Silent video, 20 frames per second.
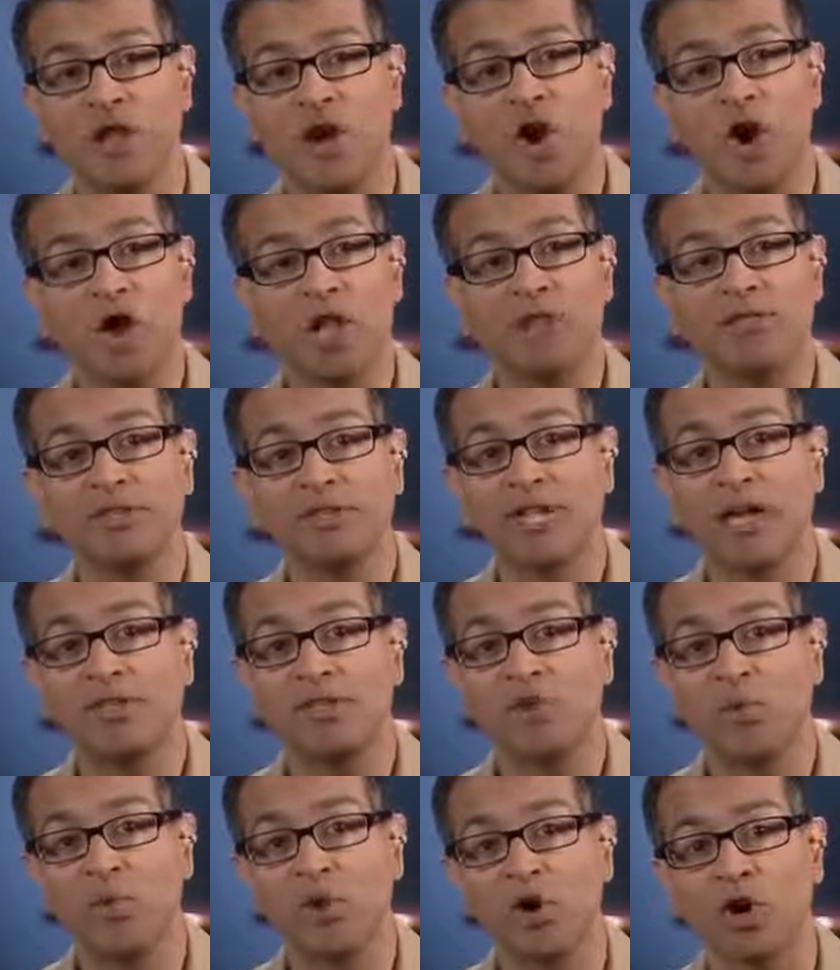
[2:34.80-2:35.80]
that all of us
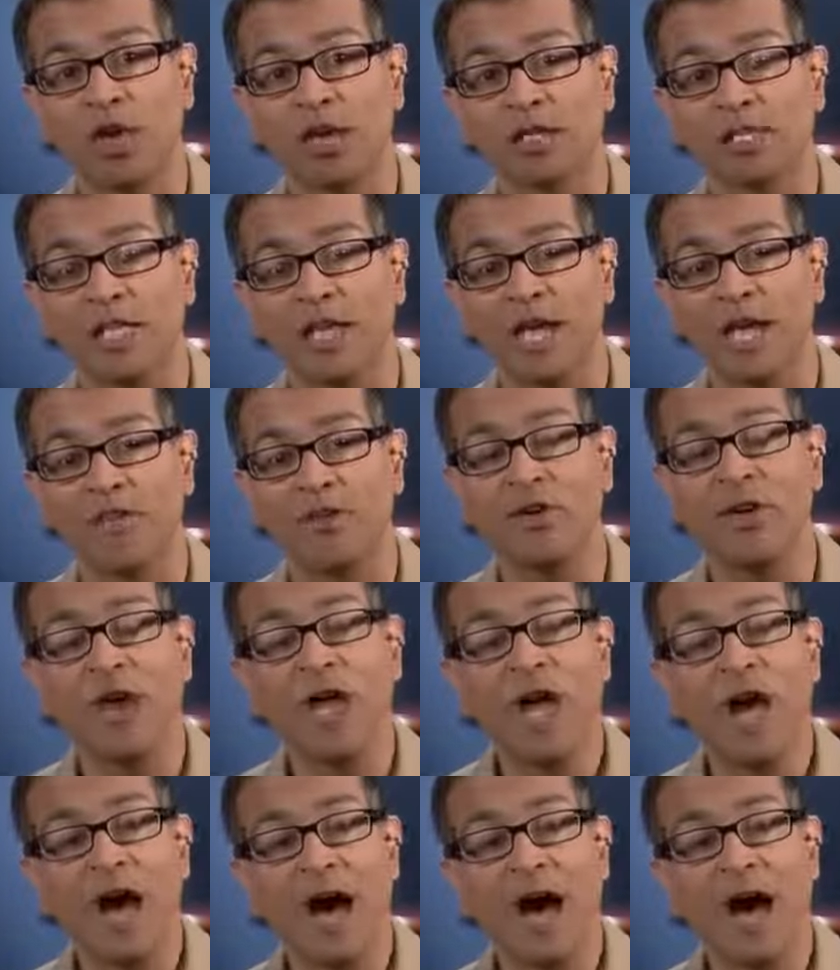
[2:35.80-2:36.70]
have to work on together.